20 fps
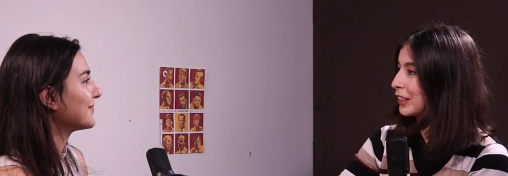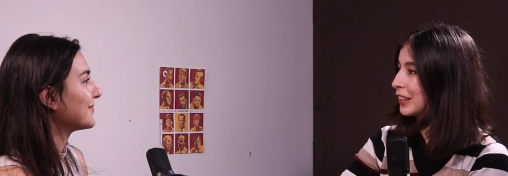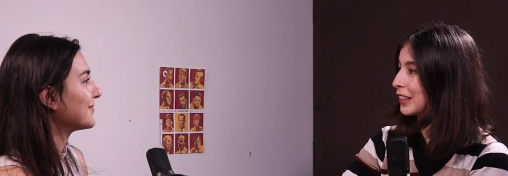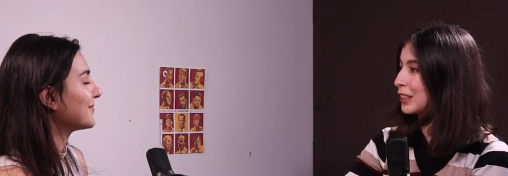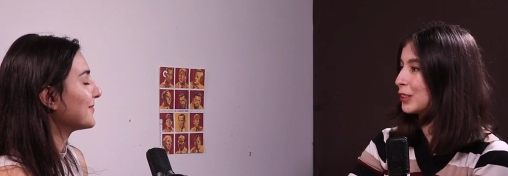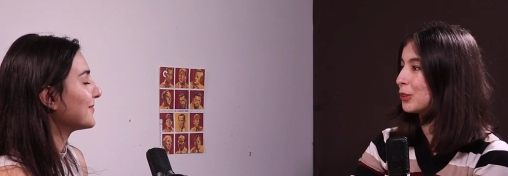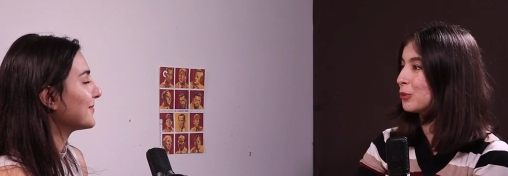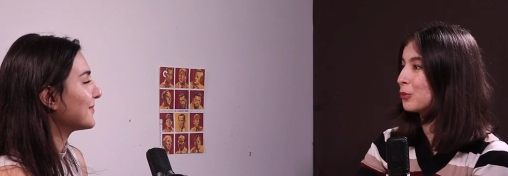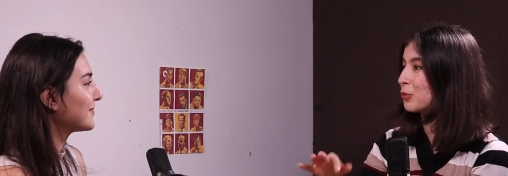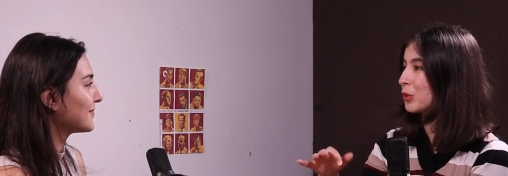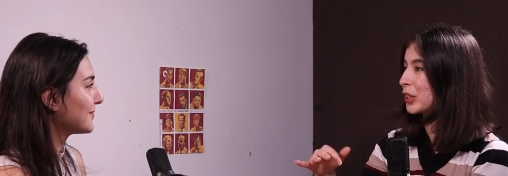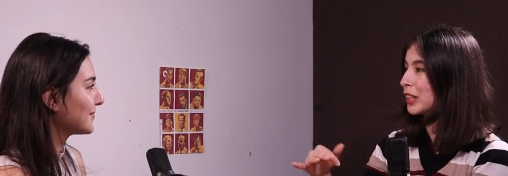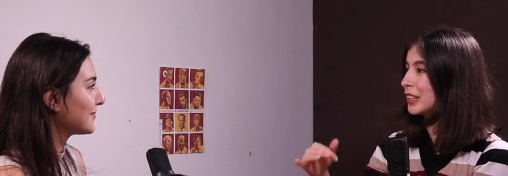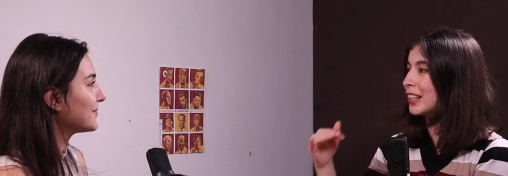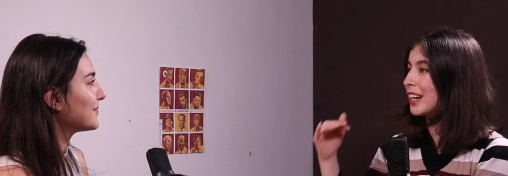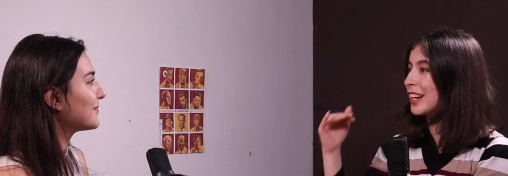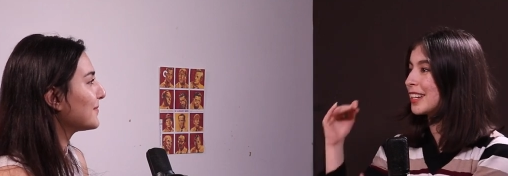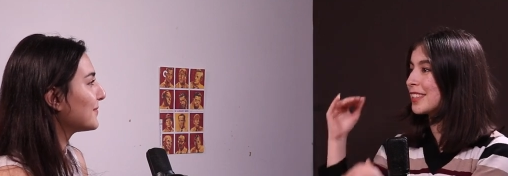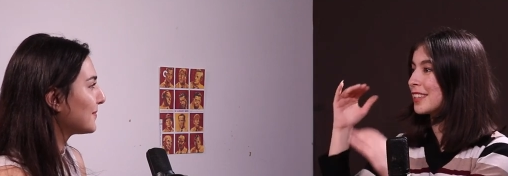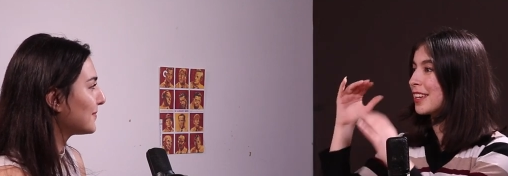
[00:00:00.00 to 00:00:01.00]
Speaker 1: Like you
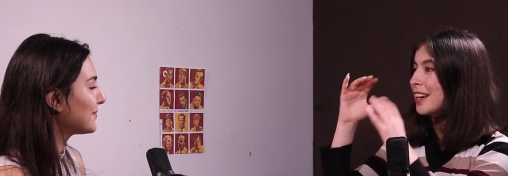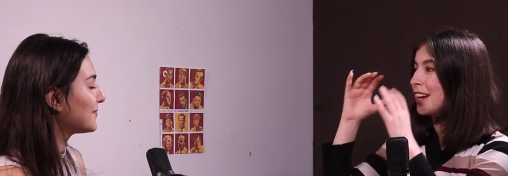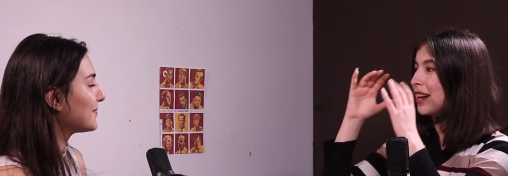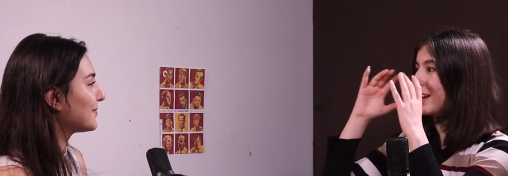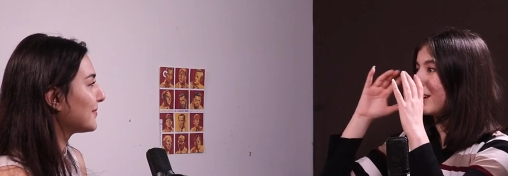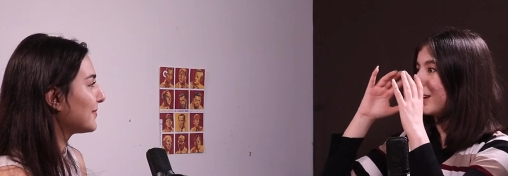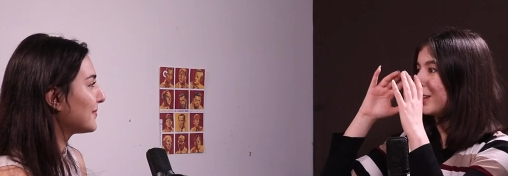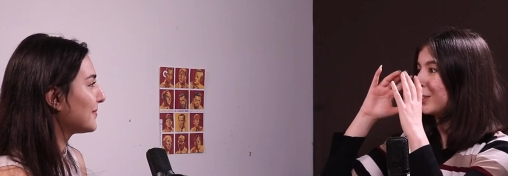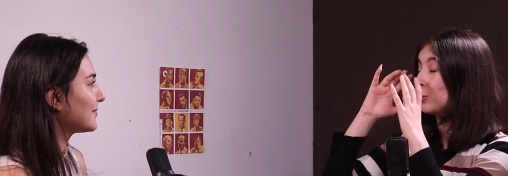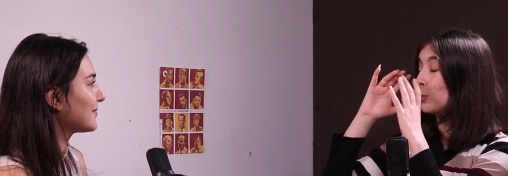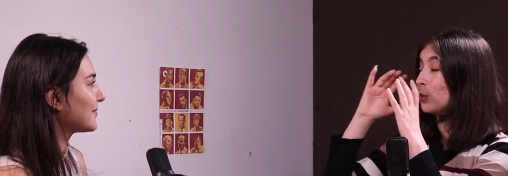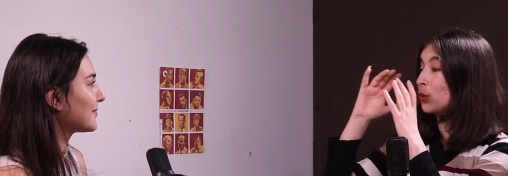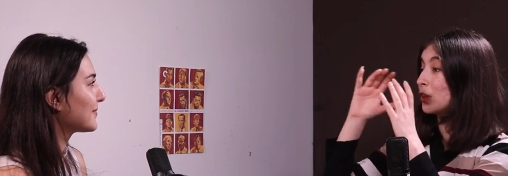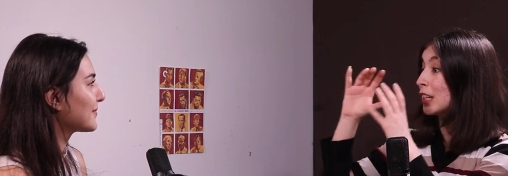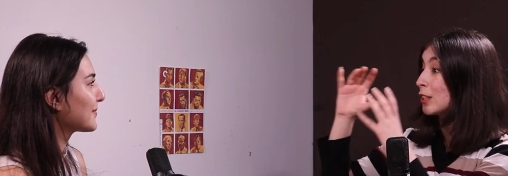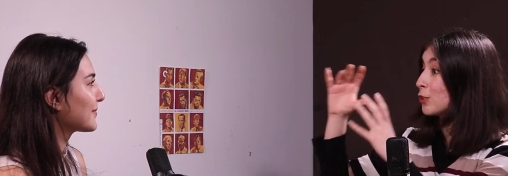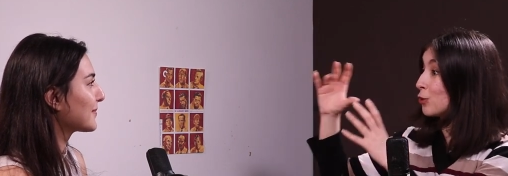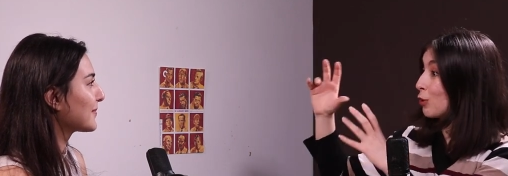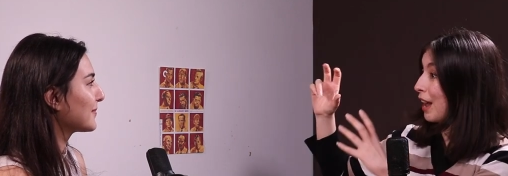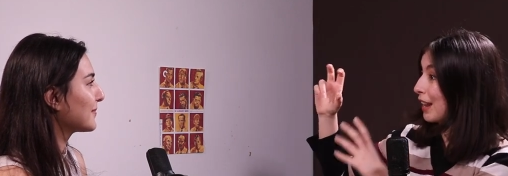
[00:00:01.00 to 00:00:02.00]
realize you
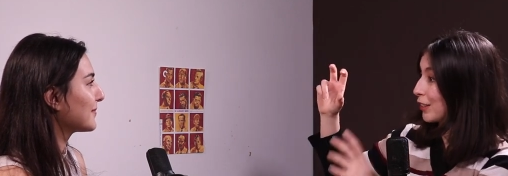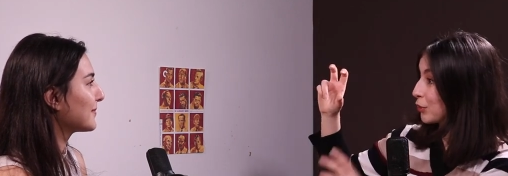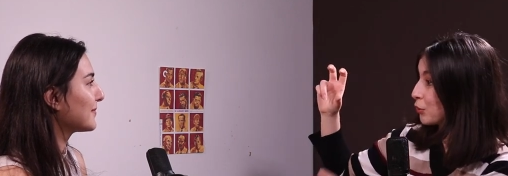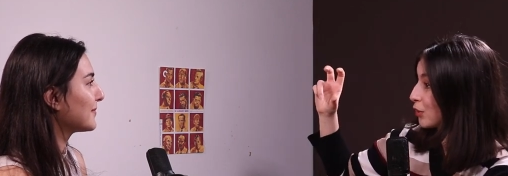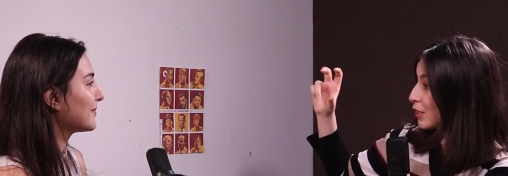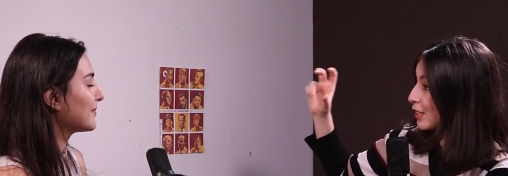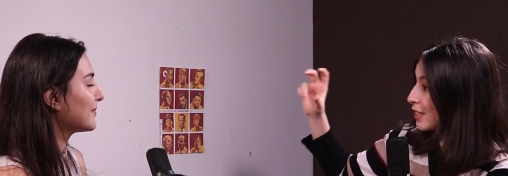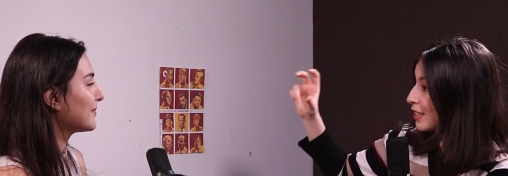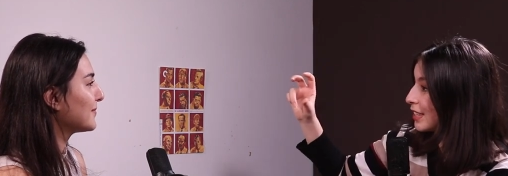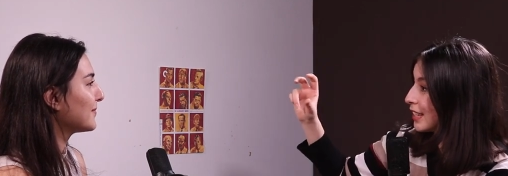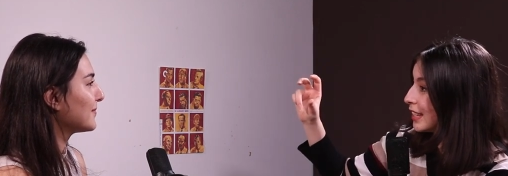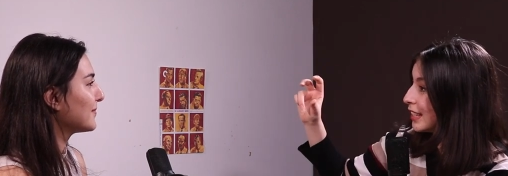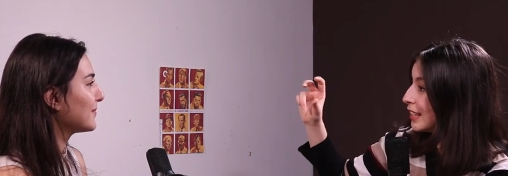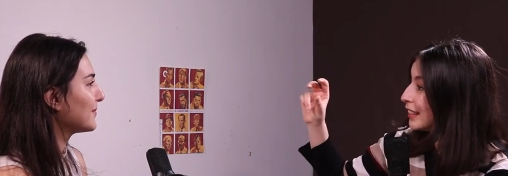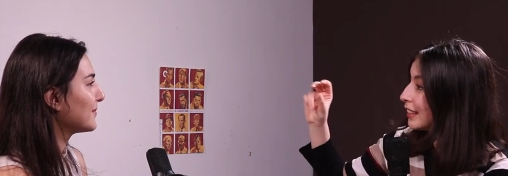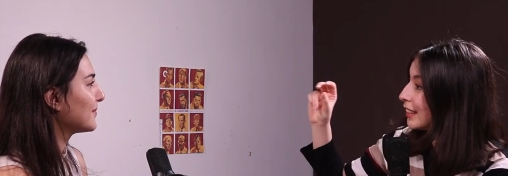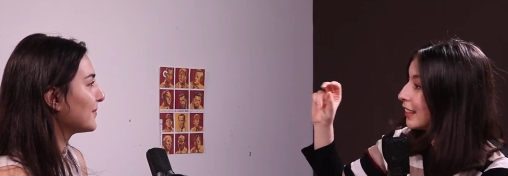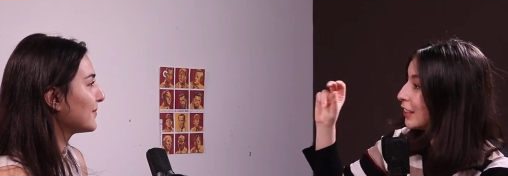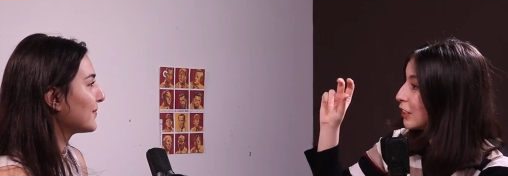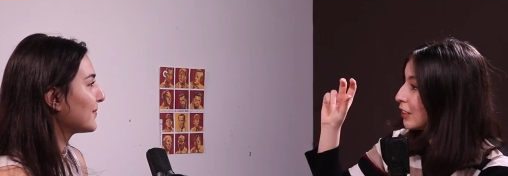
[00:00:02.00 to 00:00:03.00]
get to actually
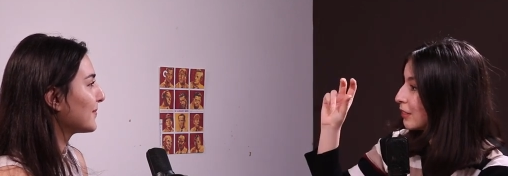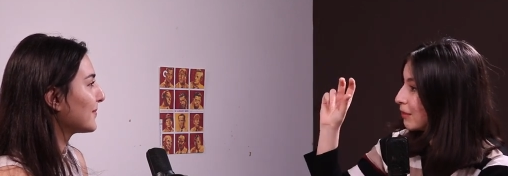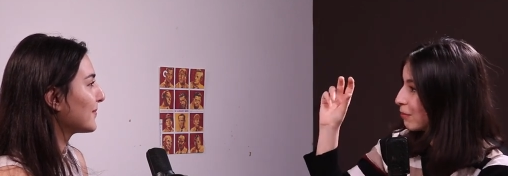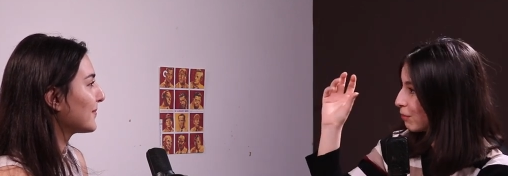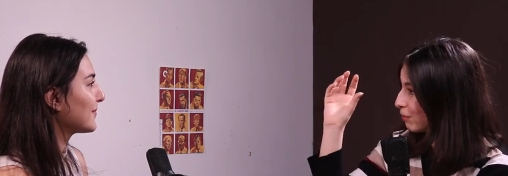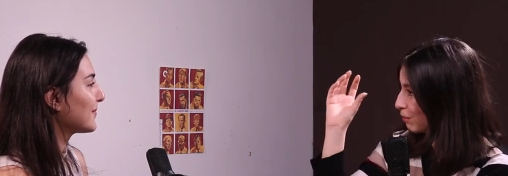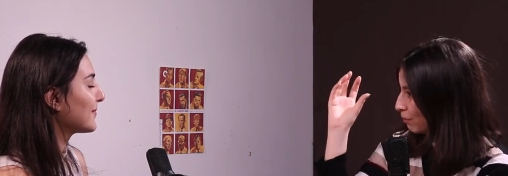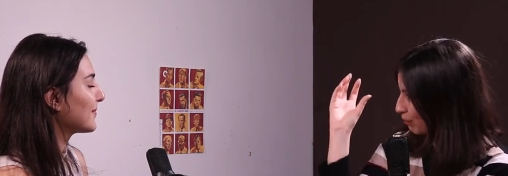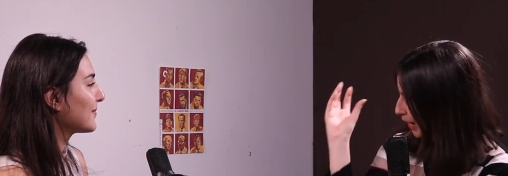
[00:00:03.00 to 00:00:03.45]
see the